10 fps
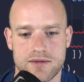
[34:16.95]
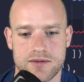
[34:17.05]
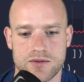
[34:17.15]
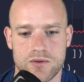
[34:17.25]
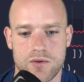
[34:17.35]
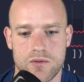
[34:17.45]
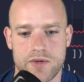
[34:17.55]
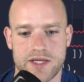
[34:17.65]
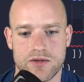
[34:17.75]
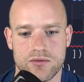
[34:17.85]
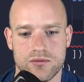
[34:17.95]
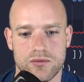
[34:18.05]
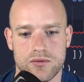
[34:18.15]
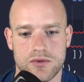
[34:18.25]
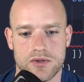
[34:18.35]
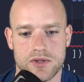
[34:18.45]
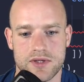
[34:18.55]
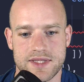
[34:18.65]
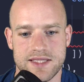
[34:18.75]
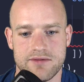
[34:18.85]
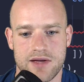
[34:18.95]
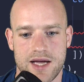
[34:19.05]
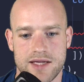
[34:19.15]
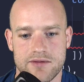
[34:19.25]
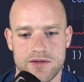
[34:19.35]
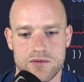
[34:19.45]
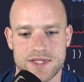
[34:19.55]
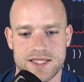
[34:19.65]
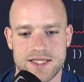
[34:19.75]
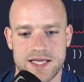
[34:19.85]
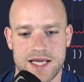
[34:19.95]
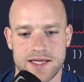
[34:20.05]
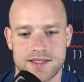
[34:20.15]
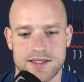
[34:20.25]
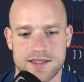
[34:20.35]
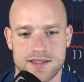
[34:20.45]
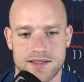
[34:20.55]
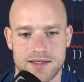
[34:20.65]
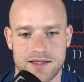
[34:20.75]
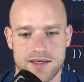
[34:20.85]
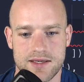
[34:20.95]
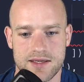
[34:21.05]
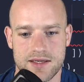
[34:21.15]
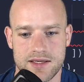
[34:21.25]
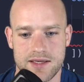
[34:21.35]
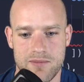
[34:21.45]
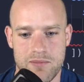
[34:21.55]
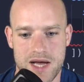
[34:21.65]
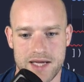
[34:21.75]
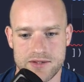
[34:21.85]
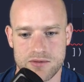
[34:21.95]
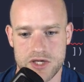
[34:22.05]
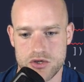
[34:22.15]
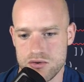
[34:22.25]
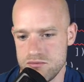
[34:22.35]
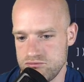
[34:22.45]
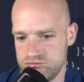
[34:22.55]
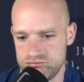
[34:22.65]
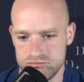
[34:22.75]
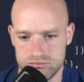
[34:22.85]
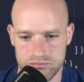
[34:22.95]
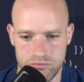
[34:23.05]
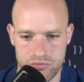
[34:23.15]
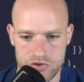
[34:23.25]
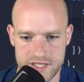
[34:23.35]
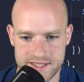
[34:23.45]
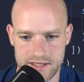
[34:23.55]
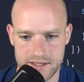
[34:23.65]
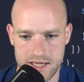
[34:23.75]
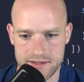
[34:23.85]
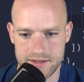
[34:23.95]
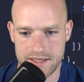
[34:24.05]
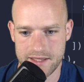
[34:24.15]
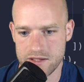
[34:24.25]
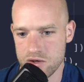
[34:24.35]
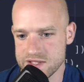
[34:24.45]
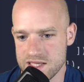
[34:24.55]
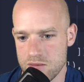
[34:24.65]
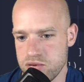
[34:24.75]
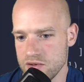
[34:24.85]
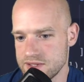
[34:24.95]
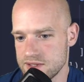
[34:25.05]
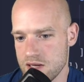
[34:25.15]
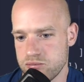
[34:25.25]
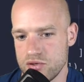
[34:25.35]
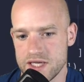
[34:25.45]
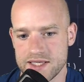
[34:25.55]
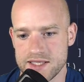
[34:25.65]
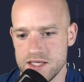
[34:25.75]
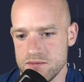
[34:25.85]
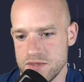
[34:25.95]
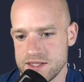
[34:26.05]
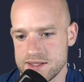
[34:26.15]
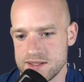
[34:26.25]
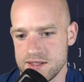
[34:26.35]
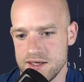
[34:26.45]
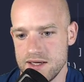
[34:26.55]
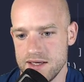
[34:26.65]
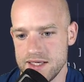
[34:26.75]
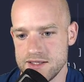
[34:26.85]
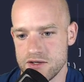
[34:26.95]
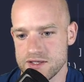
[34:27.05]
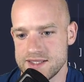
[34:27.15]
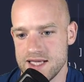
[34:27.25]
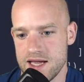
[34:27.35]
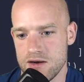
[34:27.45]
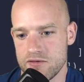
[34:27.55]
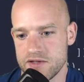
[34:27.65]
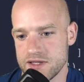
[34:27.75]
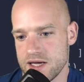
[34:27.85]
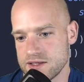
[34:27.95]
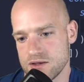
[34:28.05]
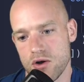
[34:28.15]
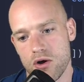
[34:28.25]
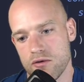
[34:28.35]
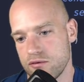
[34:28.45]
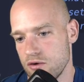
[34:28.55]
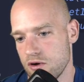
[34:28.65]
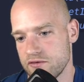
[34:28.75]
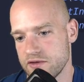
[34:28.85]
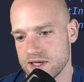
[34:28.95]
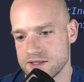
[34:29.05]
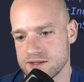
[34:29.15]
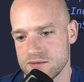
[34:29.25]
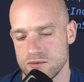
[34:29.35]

So we need to divide velocity x by the ratio, pretty standard. And then our snap points are pretty easy. It's either sail of index or floor of index.